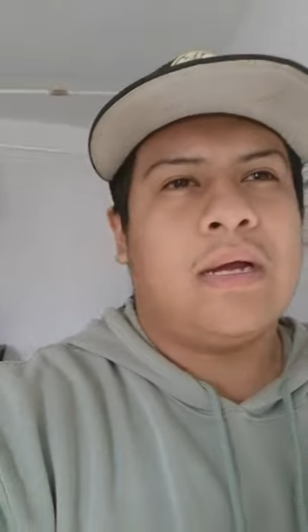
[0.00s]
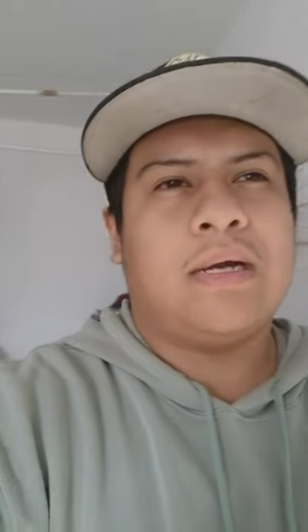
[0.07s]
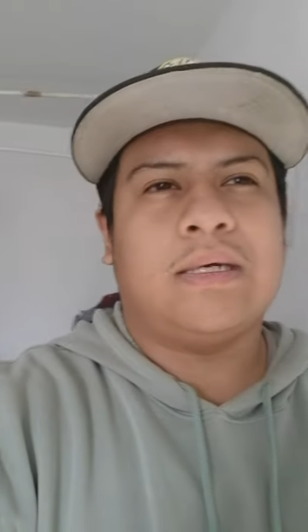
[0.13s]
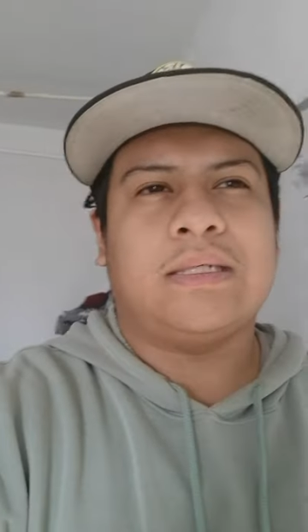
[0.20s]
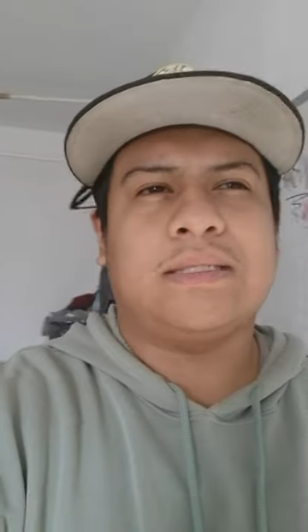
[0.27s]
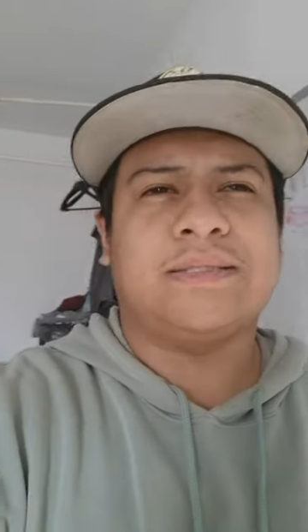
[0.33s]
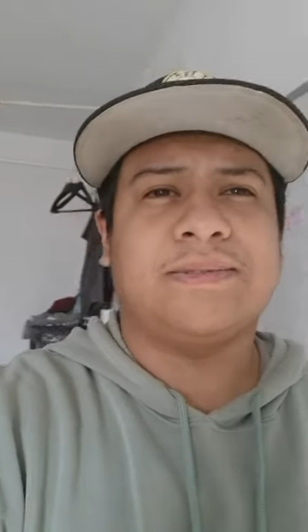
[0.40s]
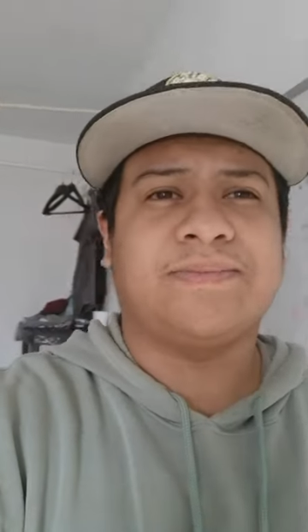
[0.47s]

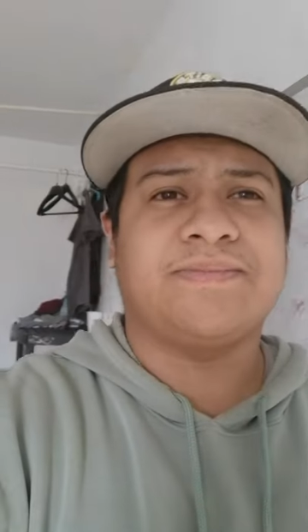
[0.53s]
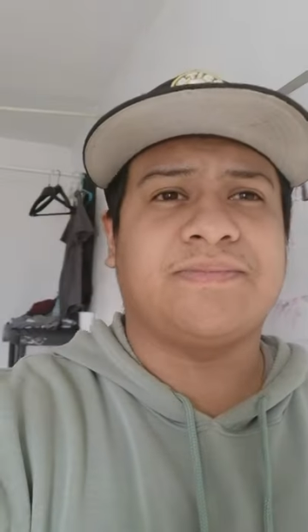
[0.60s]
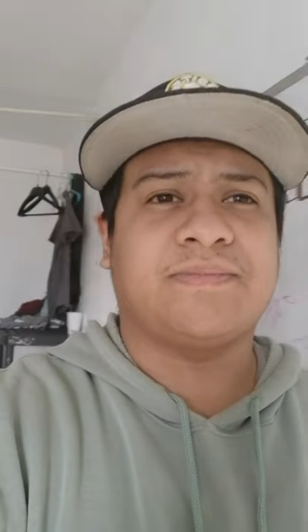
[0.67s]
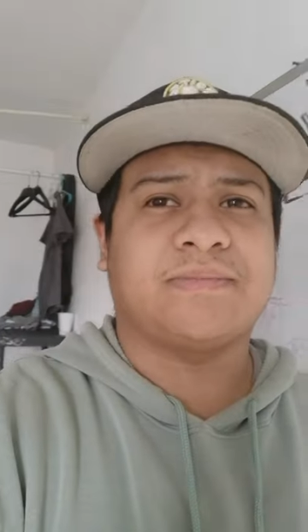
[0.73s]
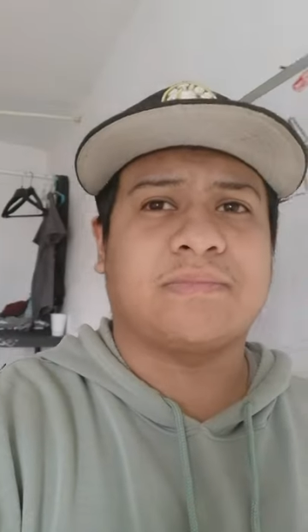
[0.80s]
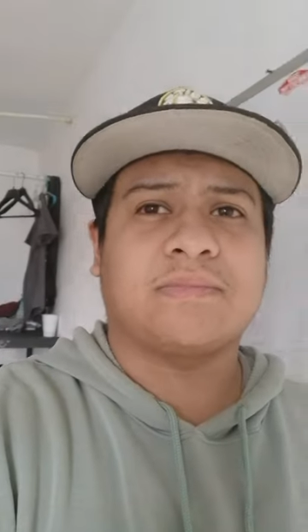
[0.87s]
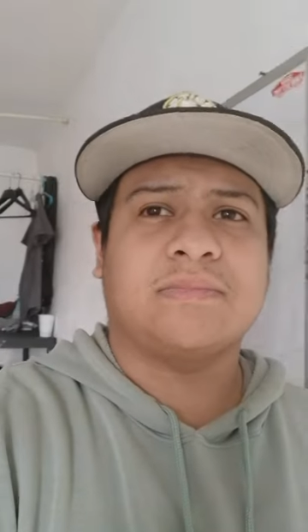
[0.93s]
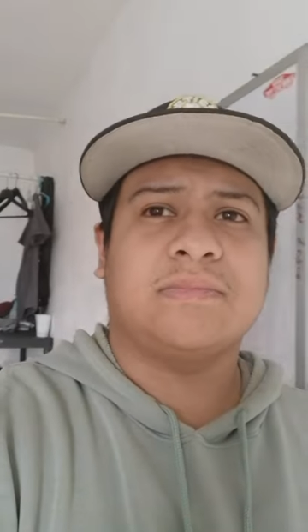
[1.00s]

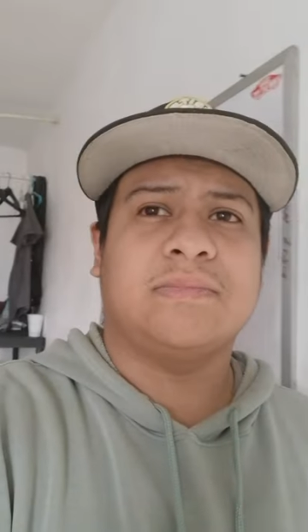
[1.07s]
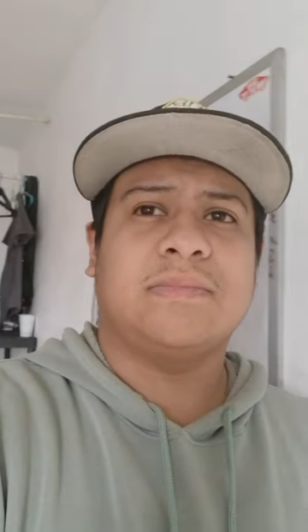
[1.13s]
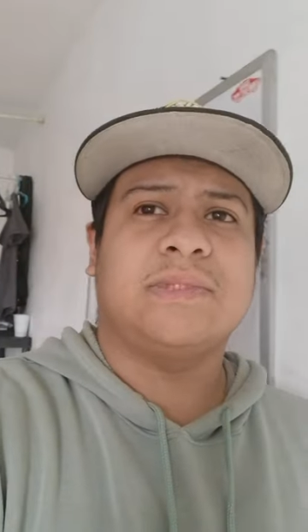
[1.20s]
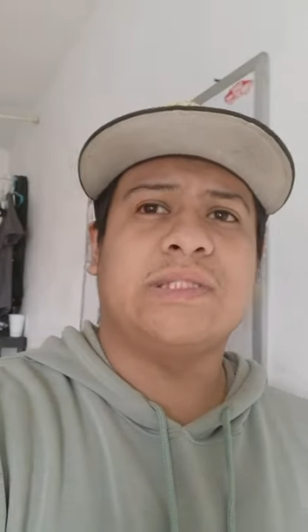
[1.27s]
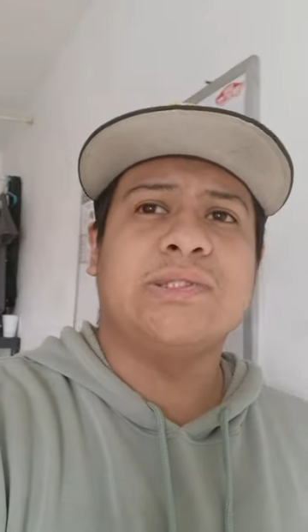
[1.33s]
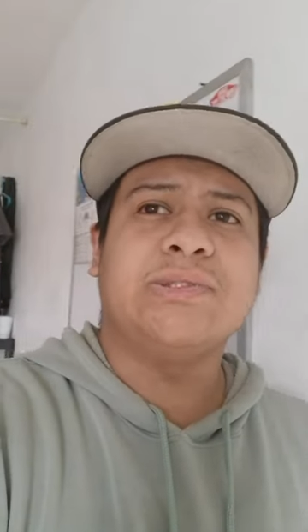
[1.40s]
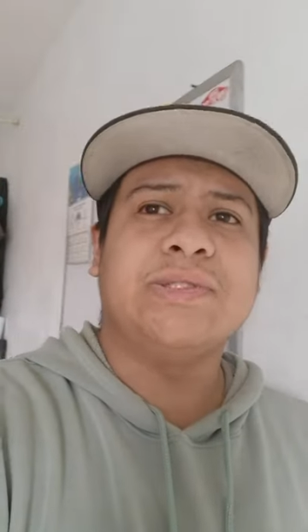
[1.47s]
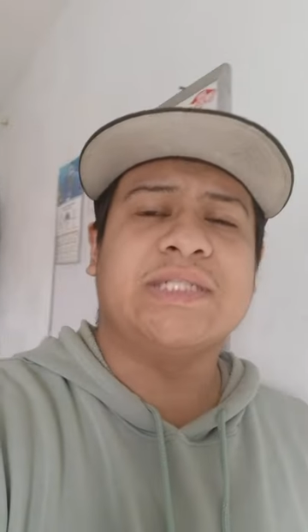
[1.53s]
um,
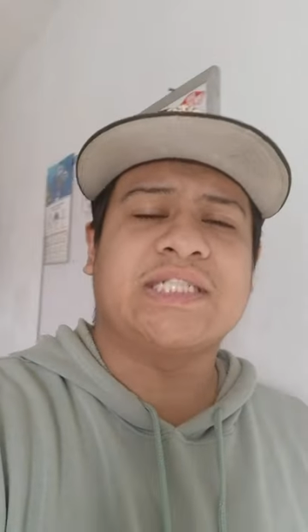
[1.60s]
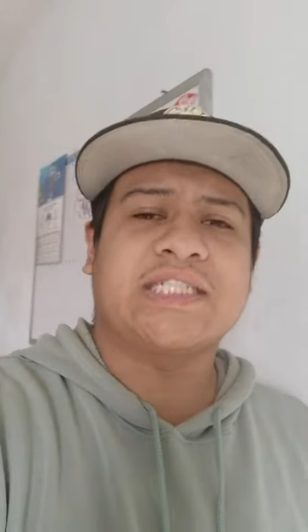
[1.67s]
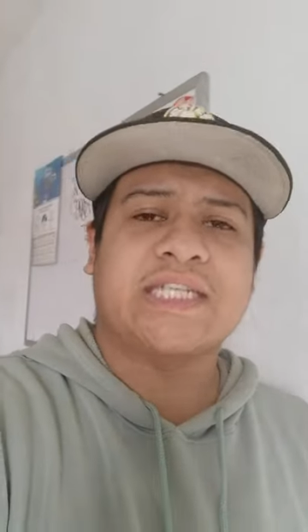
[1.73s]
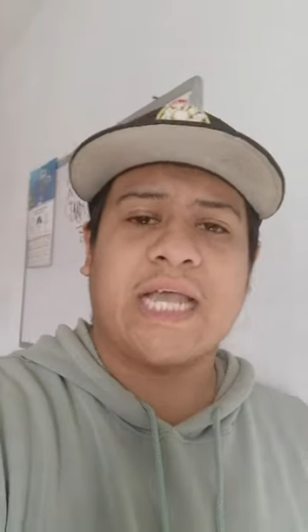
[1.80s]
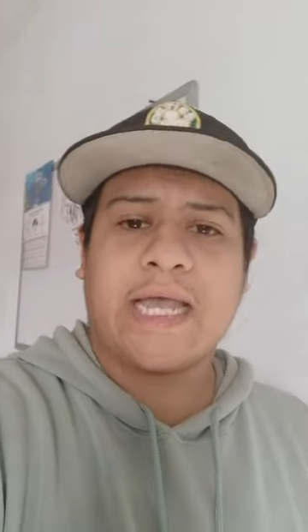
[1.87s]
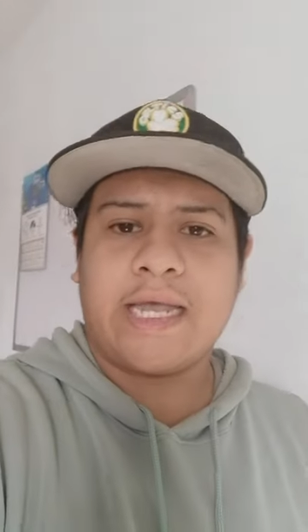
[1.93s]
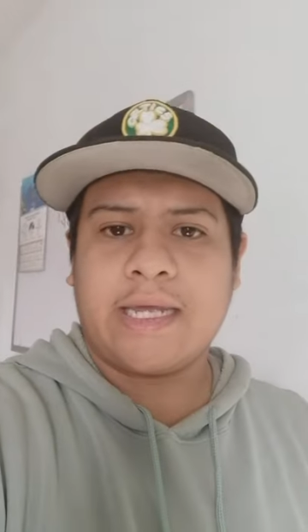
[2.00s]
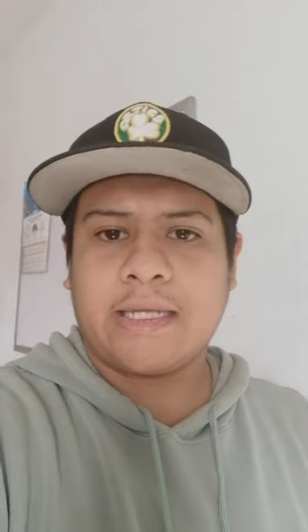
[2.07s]
to
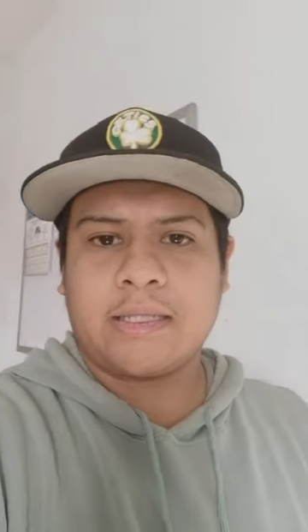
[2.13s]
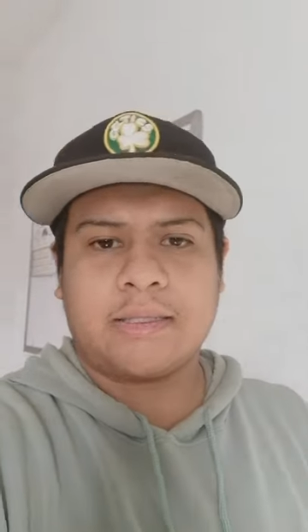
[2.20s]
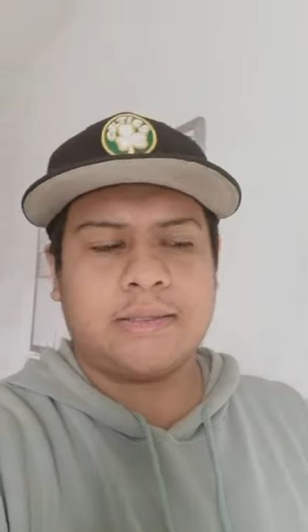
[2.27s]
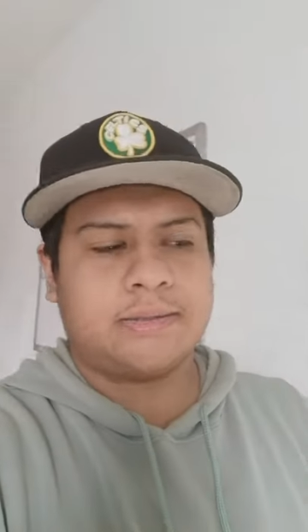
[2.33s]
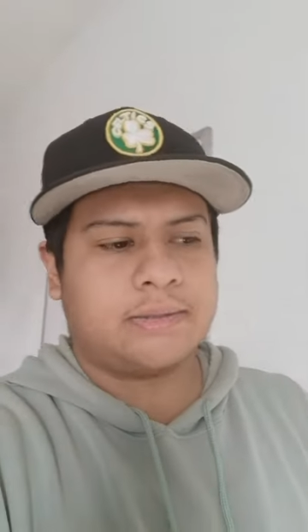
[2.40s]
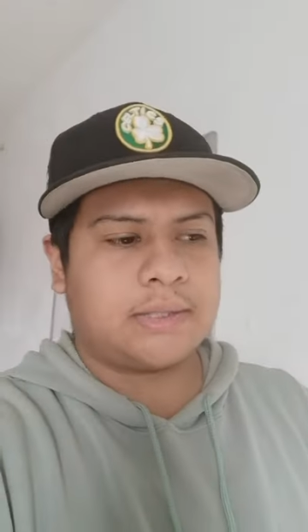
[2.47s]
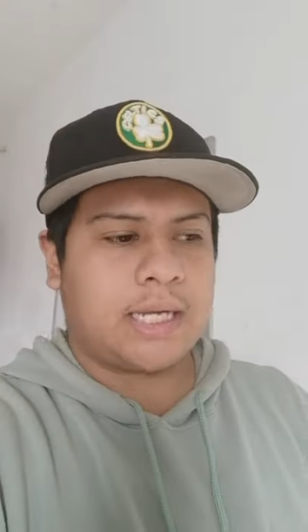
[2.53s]
skate.